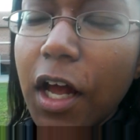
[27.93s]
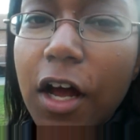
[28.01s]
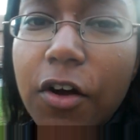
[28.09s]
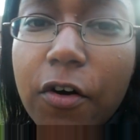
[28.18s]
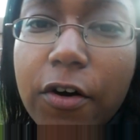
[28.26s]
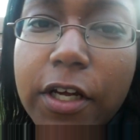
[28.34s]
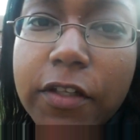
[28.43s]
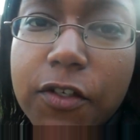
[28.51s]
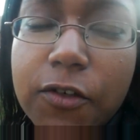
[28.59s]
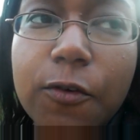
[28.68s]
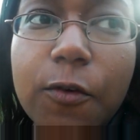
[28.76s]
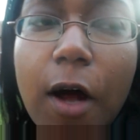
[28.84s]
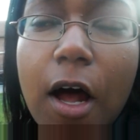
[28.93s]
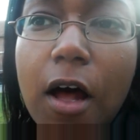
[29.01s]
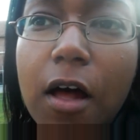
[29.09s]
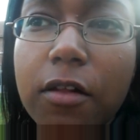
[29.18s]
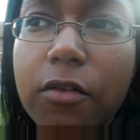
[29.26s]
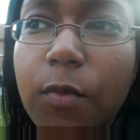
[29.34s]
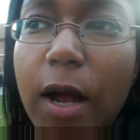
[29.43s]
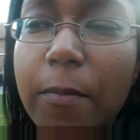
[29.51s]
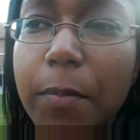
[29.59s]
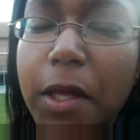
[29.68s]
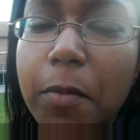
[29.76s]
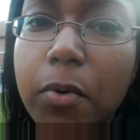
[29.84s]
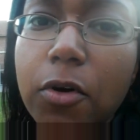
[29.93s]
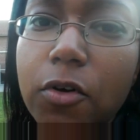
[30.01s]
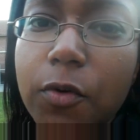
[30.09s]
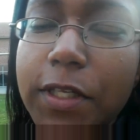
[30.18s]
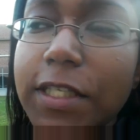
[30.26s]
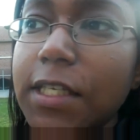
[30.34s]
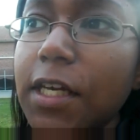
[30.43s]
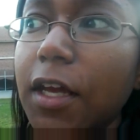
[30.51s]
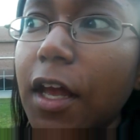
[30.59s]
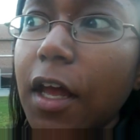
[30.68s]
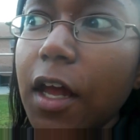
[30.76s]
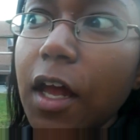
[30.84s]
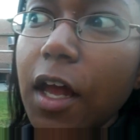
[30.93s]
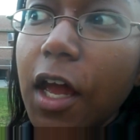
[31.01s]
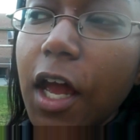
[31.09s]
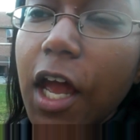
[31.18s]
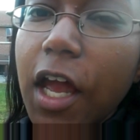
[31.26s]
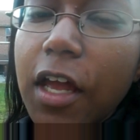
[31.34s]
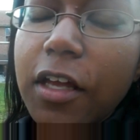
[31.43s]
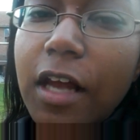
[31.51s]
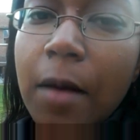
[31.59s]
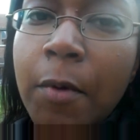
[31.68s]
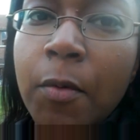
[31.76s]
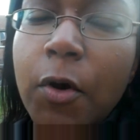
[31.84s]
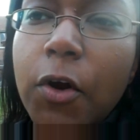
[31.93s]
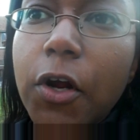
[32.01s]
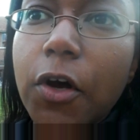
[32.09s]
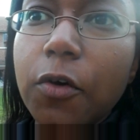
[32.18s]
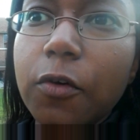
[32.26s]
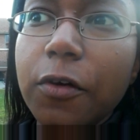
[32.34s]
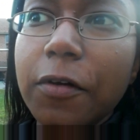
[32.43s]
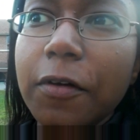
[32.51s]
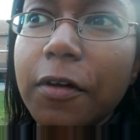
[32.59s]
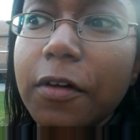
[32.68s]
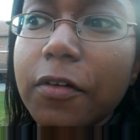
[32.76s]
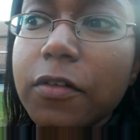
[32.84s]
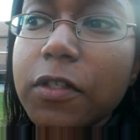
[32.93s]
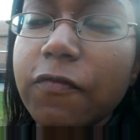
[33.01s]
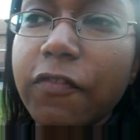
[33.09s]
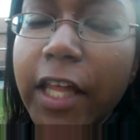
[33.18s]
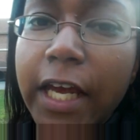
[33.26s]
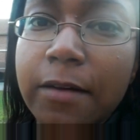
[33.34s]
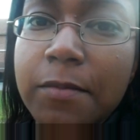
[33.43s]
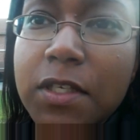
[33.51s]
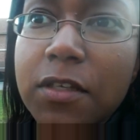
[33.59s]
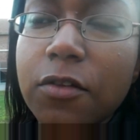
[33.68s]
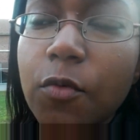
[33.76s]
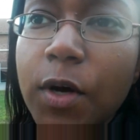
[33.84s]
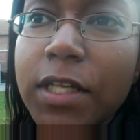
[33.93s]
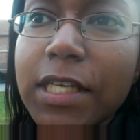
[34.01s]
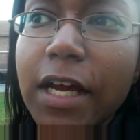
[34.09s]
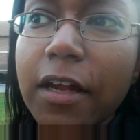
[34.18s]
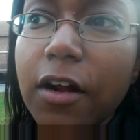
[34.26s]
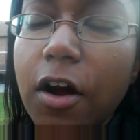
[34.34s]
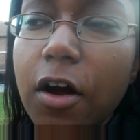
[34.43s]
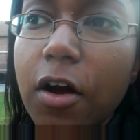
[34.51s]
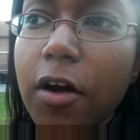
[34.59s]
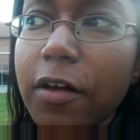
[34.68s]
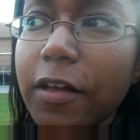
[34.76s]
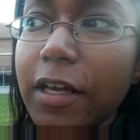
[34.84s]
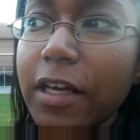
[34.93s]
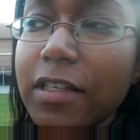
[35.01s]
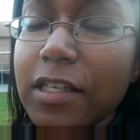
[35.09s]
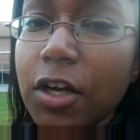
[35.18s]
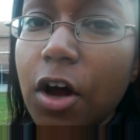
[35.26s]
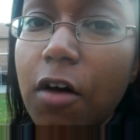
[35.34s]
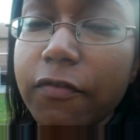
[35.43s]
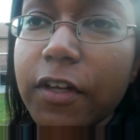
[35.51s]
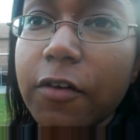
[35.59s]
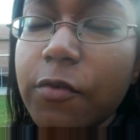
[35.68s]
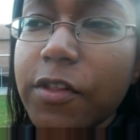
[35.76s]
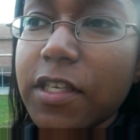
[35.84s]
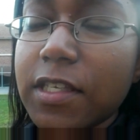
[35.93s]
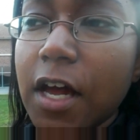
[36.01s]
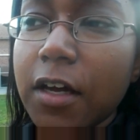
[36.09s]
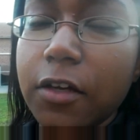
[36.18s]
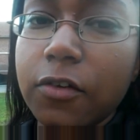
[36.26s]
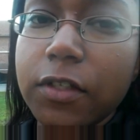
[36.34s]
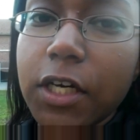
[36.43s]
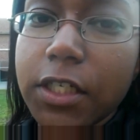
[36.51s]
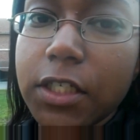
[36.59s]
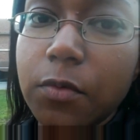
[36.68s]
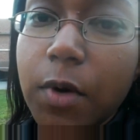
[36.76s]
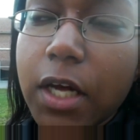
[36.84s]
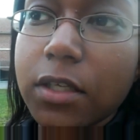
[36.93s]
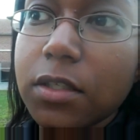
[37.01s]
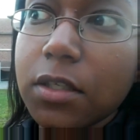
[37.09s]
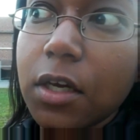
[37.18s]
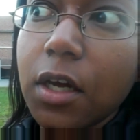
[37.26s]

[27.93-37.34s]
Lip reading: according to the white beam pole Quincy, Yamamoto's flames, the ones that he's engulfed in with his Zanka no Tachi West,